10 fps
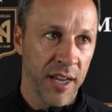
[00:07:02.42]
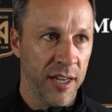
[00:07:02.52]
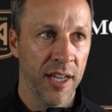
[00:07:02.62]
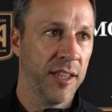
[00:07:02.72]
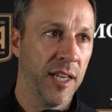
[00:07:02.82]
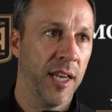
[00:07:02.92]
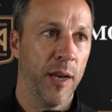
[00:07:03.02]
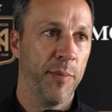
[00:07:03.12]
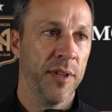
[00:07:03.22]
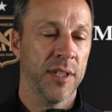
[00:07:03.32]
Nothing
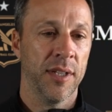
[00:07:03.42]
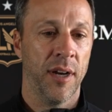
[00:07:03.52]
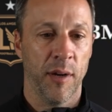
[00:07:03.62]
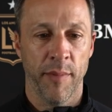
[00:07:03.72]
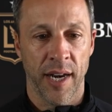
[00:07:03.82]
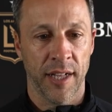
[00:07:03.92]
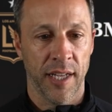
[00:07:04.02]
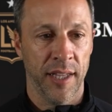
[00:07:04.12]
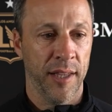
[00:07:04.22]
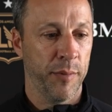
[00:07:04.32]
happens
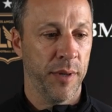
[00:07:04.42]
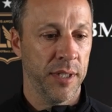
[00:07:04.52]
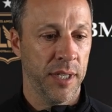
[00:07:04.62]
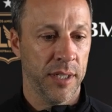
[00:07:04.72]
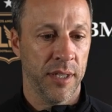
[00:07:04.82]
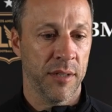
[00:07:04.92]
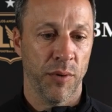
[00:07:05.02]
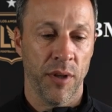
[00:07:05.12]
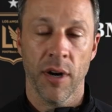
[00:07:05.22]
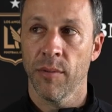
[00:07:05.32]
automatically in this business. It's
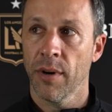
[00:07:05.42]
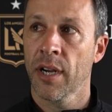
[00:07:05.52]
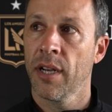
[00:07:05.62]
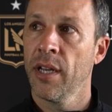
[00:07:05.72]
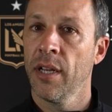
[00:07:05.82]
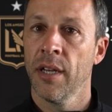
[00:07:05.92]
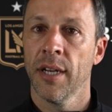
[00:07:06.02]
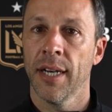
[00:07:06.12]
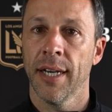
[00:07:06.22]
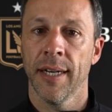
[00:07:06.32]
with hard work
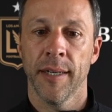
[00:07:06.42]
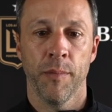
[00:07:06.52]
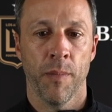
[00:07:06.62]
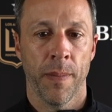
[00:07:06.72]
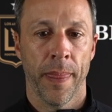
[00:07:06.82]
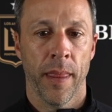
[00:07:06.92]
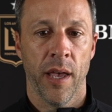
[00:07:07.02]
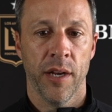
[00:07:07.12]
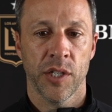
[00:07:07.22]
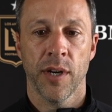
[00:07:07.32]
um,
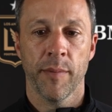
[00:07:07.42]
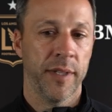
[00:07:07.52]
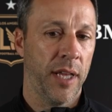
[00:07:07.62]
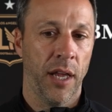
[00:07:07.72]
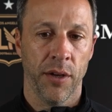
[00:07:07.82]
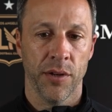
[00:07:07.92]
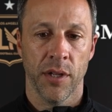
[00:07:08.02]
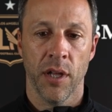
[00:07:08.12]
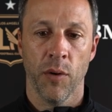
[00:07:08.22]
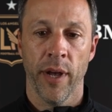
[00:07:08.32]
and a strong mentality goes
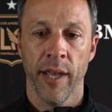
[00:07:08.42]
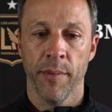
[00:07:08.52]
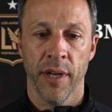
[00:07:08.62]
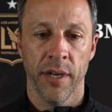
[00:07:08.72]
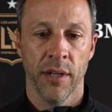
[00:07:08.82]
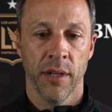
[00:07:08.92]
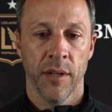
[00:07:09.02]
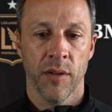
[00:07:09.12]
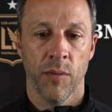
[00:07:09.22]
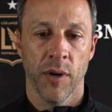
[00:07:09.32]
a long way, but
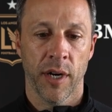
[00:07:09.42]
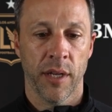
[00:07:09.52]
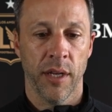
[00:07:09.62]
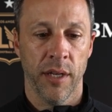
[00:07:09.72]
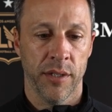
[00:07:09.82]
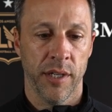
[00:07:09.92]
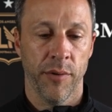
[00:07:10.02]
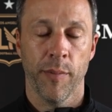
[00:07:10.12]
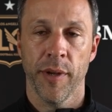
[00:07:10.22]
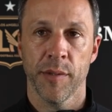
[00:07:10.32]
the work is
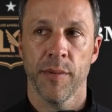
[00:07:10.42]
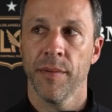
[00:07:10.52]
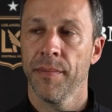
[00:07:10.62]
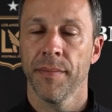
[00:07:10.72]
irreplaceable